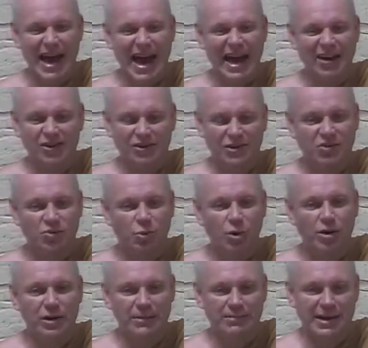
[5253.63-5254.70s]
Anger doesn't
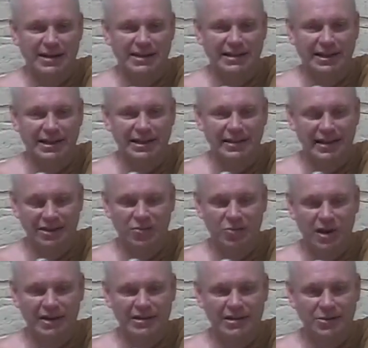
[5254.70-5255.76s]
work, basically. That's
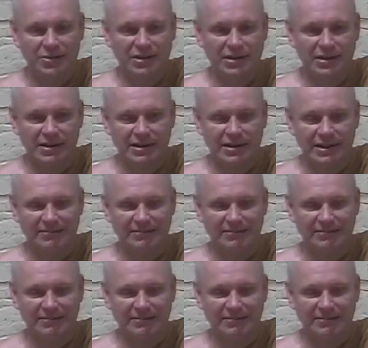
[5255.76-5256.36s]
why it's useless.